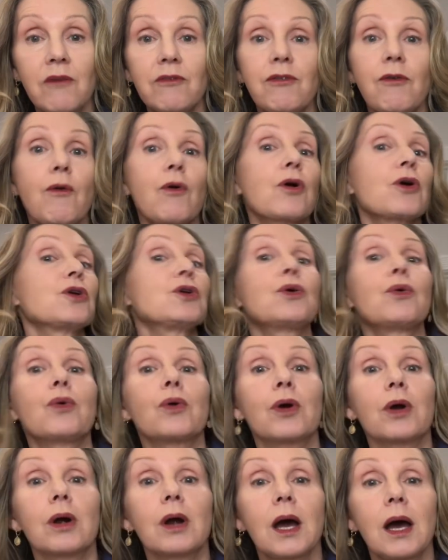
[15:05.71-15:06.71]
for
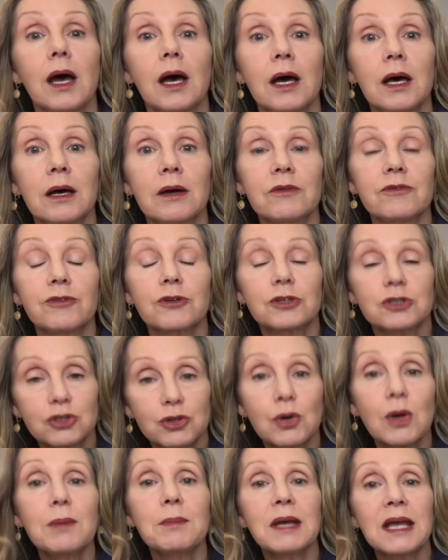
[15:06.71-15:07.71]
your uh, for
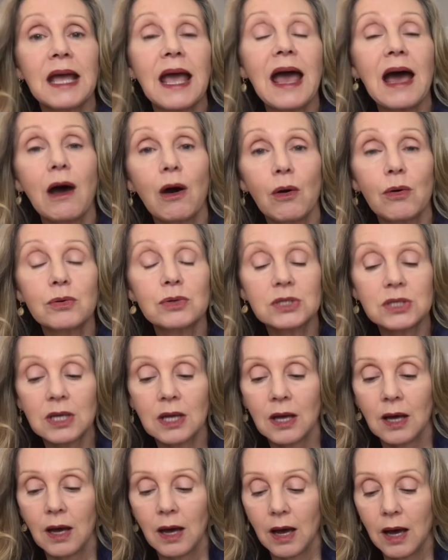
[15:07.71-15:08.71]
trimming out
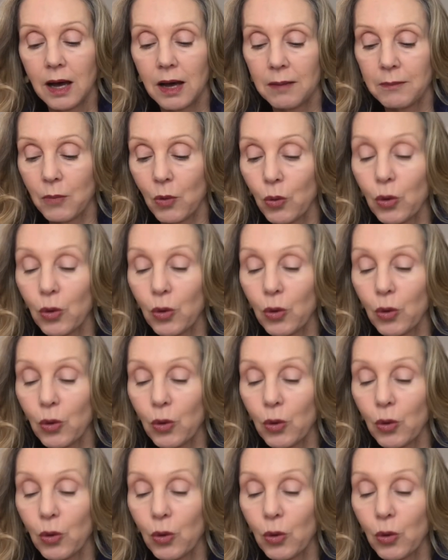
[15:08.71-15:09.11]
um,